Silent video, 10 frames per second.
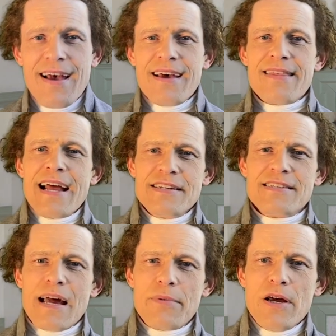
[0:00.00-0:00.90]
That
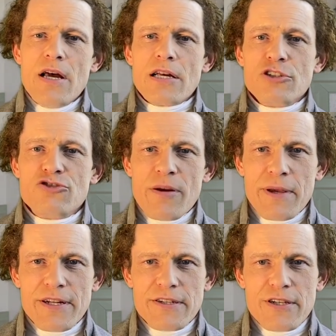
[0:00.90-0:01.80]
step
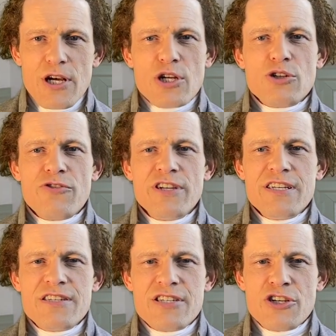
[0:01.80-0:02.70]
contributed to the
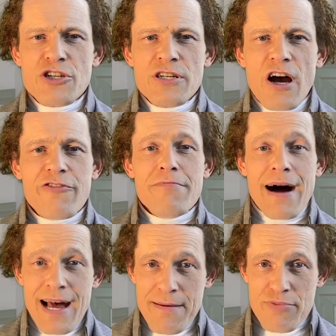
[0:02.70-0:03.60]
decision of
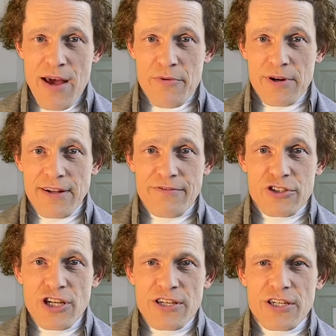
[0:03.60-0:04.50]
my brethren in
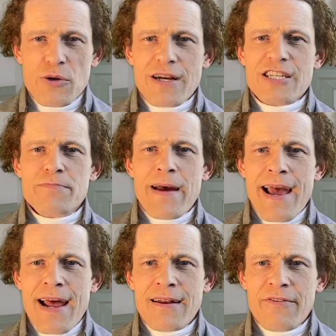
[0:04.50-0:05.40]
Virginia to
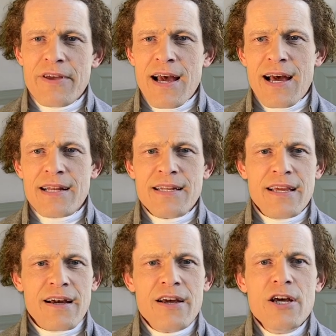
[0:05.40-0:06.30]
expand the
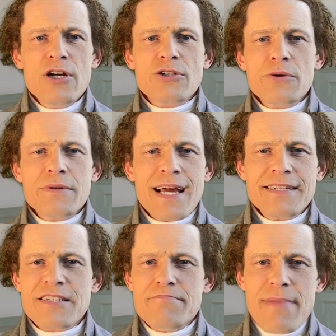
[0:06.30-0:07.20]
idea to unite
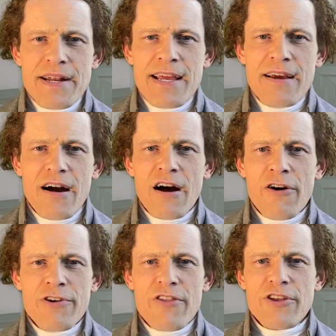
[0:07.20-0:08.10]
as many
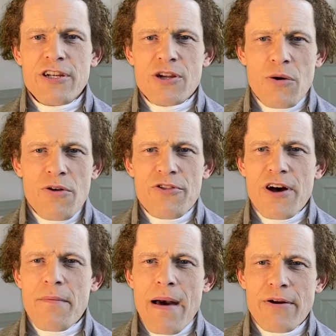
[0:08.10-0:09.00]
of the North
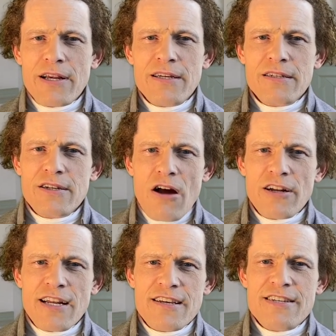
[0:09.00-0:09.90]
American
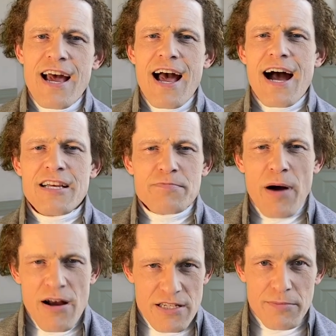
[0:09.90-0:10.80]
colonies as
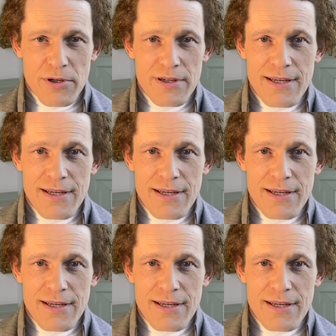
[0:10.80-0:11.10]
possible